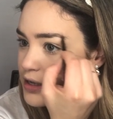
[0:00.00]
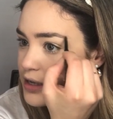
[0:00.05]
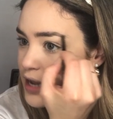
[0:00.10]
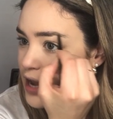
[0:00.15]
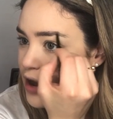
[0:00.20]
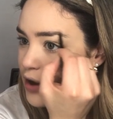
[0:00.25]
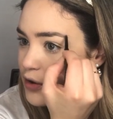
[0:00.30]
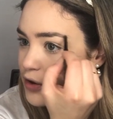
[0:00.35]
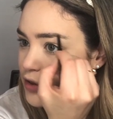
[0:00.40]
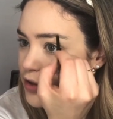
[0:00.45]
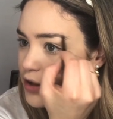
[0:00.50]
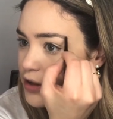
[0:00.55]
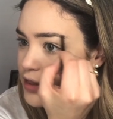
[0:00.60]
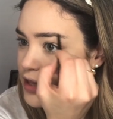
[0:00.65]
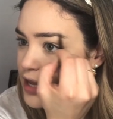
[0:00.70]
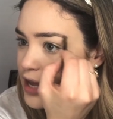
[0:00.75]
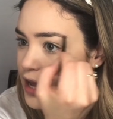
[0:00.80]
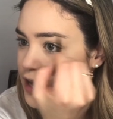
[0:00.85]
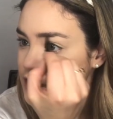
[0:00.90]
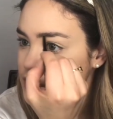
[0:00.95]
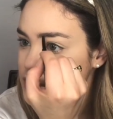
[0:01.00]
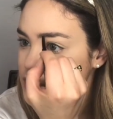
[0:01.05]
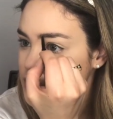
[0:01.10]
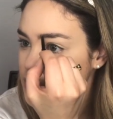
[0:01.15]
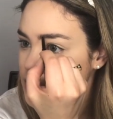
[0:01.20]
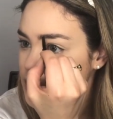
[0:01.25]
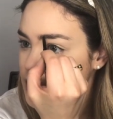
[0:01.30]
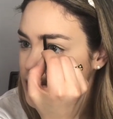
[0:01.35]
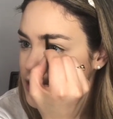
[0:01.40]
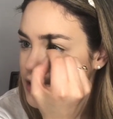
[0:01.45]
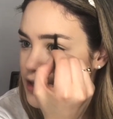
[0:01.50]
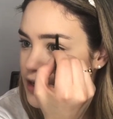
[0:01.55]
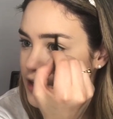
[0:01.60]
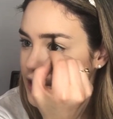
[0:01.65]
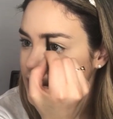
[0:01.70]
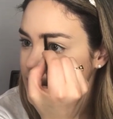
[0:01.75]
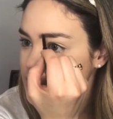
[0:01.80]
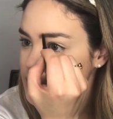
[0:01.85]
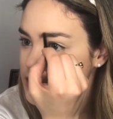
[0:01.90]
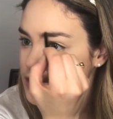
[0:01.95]
down along the edge, and
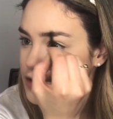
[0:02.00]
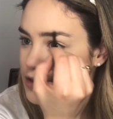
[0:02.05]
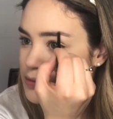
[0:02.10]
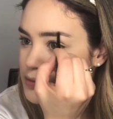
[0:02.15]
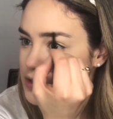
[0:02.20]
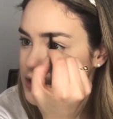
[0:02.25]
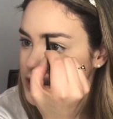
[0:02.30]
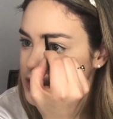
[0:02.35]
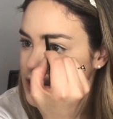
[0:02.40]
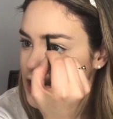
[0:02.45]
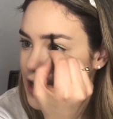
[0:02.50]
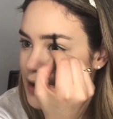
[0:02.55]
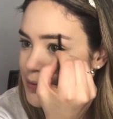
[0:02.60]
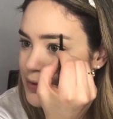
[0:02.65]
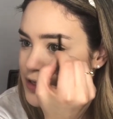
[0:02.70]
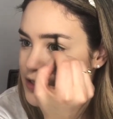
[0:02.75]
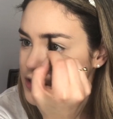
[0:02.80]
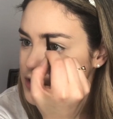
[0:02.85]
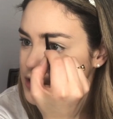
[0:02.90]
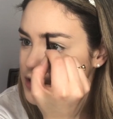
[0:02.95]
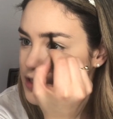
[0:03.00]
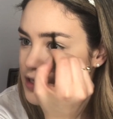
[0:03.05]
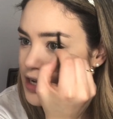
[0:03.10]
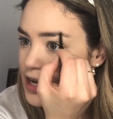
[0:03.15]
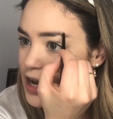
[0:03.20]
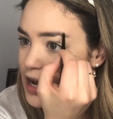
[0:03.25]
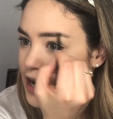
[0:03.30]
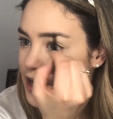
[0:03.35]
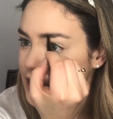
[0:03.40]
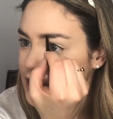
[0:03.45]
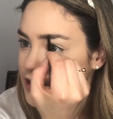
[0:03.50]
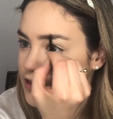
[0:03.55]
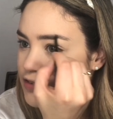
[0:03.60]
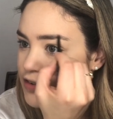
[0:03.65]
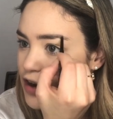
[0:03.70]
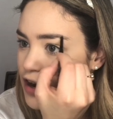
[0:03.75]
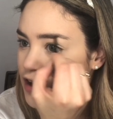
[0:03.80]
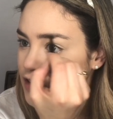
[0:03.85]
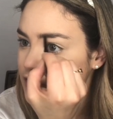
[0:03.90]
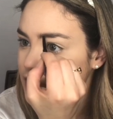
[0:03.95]
I like to go up to the top and just kind of
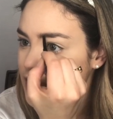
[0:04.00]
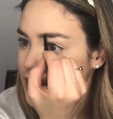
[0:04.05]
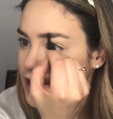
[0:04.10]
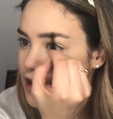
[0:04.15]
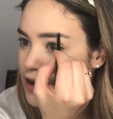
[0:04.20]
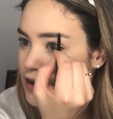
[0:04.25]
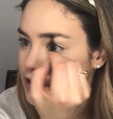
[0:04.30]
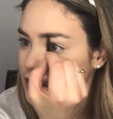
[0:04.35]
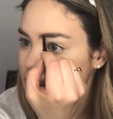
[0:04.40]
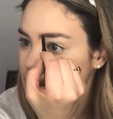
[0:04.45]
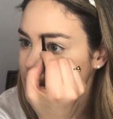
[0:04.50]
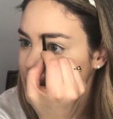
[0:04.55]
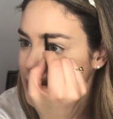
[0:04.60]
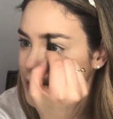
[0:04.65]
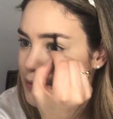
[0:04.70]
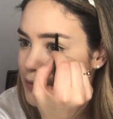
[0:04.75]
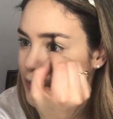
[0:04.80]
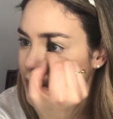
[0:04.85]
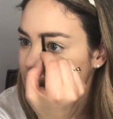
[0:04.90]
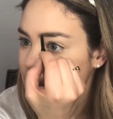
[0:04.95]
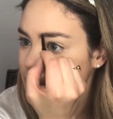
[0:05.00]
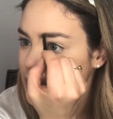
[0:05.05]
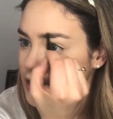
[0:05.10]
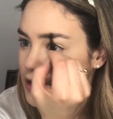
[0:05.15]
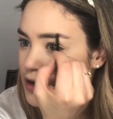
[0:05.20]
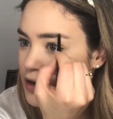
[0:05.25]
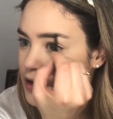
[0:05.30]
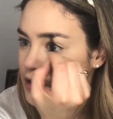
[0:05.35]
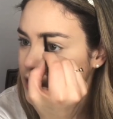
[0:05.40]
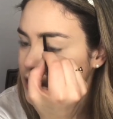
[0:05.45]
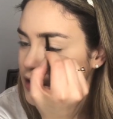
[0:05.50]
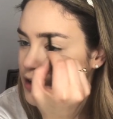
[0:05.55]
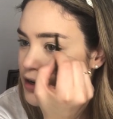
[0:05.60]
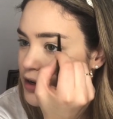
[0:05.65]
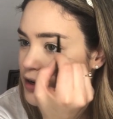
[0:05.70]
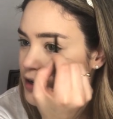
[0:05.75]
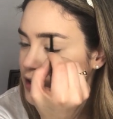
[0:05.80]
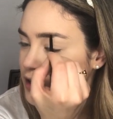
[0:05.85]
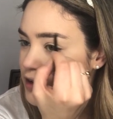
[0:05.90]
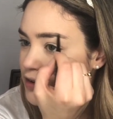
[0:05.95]
carve that out a little bit more,
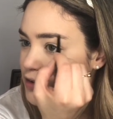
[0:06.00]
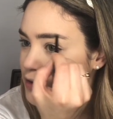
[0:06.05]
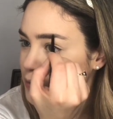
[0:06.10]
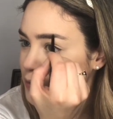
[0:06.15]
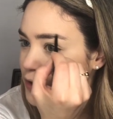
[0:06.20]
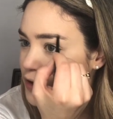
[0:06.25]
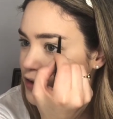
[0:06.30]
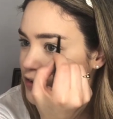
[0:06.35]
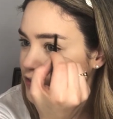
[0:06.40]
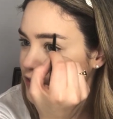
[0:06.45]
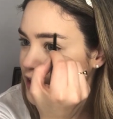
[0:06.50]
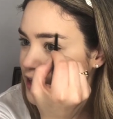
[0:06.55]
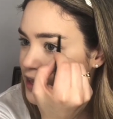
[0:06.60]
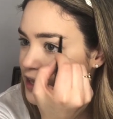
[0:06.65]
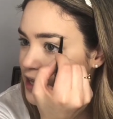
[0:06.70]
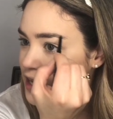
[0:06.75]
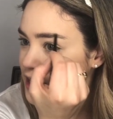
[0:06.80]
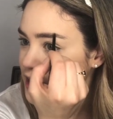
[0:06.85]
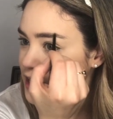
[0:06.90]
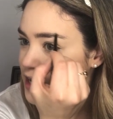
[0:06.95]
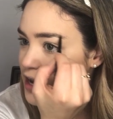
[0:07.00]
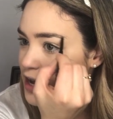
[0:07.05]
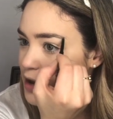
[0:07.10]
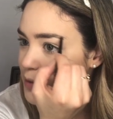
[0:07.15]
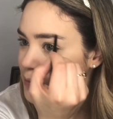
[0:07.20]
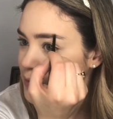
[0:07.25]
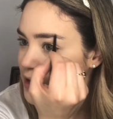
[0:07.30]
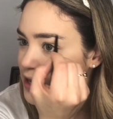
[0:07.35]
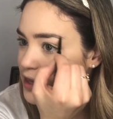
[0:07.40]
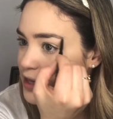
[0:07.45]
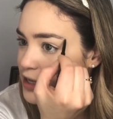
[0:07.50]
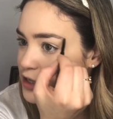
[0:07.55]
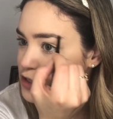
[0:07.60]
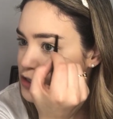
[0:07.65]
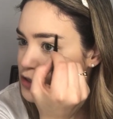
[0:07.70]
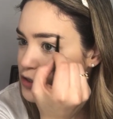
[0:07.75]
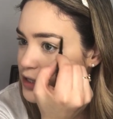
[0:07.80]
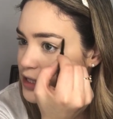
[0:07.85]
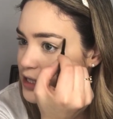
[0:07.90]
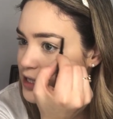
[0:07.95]
give it a more defined line up and then
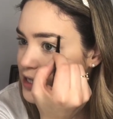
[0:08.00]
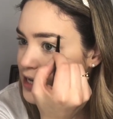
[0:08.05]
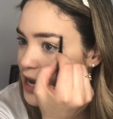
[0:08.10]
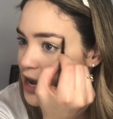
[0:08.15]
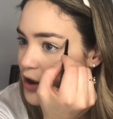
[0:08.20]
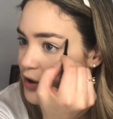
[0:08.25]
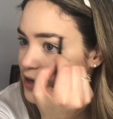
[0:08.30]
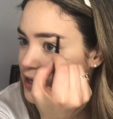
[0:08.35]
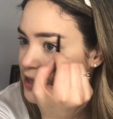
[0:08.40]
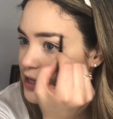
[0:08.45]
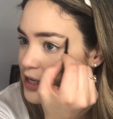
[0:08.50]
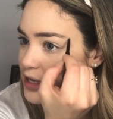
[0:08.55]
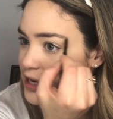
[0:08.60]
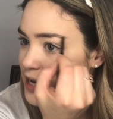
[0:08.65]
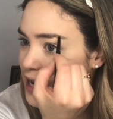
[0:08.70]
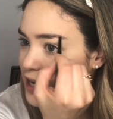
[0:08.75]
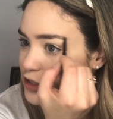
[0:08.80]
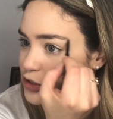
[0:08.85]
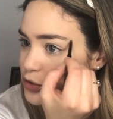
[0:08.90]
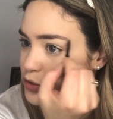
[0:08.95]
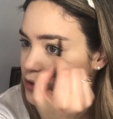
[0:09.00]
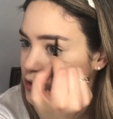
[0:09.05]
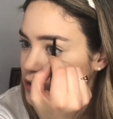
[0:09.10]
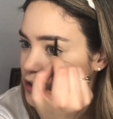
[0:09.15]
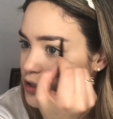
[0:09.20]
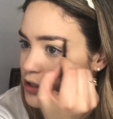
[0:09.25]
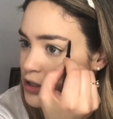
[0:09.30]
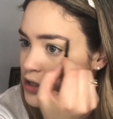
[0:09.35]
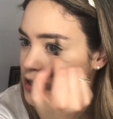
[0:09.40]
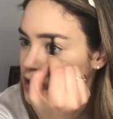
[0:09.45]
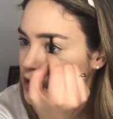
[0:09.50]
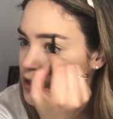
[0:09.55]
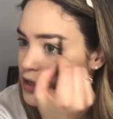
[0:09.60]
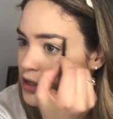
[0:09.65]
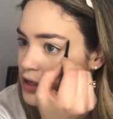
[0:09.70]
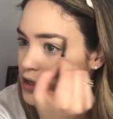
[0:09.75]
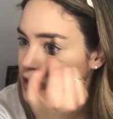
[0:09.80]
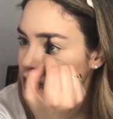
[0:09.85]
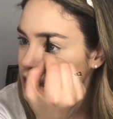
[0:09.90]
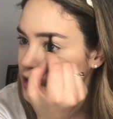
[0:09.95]
straight down in the natural
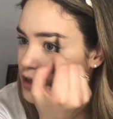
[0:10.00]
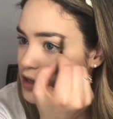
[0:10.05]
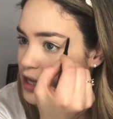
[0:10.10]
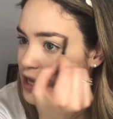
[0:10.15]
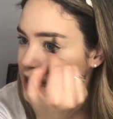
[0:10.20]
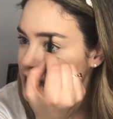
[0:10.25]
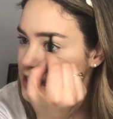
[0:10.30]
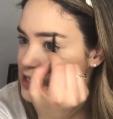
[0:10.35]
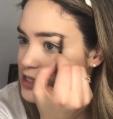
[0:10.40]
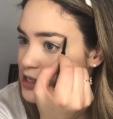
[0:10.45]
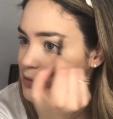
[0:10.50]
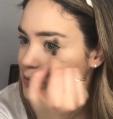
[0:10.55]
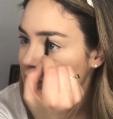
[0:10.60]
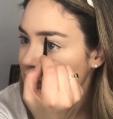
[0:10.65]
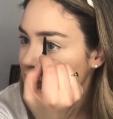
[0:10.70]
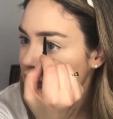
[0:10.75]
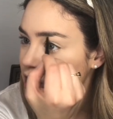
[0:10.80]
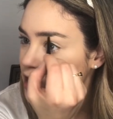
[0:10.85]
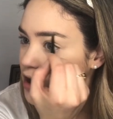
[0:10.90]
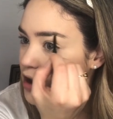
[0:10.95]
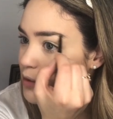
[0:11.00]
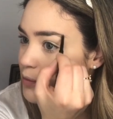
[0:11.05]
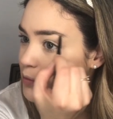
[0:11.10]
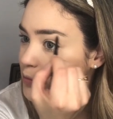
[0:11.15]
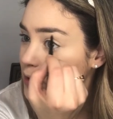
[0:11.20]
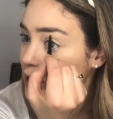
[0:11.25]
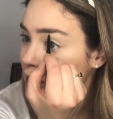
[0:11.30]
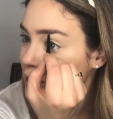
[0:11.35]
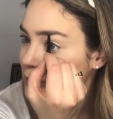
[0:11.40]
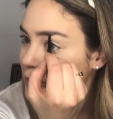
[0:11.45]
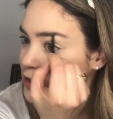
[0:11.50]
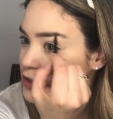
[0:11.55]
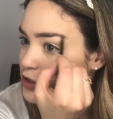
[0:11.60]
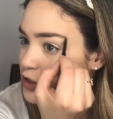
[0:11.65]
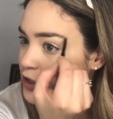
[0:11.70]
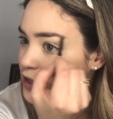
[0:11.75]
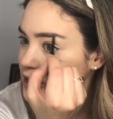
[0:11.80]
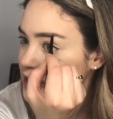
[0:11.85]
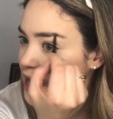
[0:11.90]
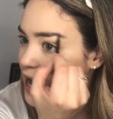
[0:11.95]
lines that my eyebrows
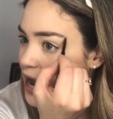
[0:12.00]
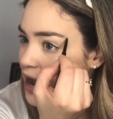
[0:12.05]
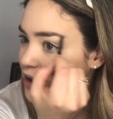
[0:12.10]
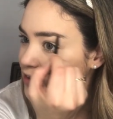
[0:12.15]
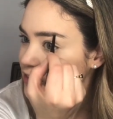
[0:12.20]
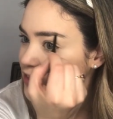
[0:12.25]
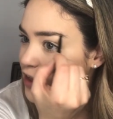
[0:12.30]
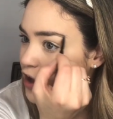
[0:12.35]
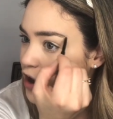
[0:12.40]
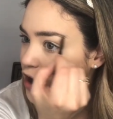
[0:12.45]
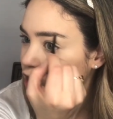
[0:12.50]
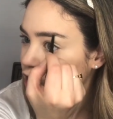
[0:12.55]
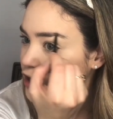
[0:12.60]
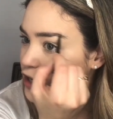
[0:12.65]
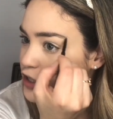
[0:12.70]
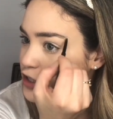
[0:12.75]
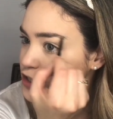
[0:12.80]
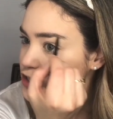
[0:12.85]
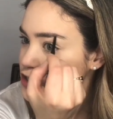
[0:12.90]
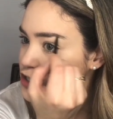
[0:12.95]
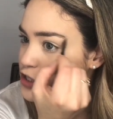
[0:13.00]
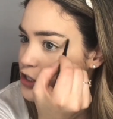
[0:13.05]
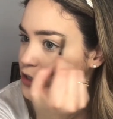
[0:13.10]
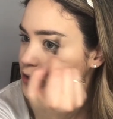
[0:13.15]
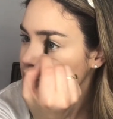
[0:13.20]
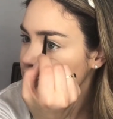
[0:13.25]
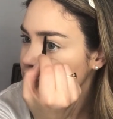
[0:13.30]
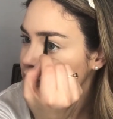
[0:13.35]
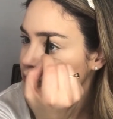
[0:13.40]
already have in the arch.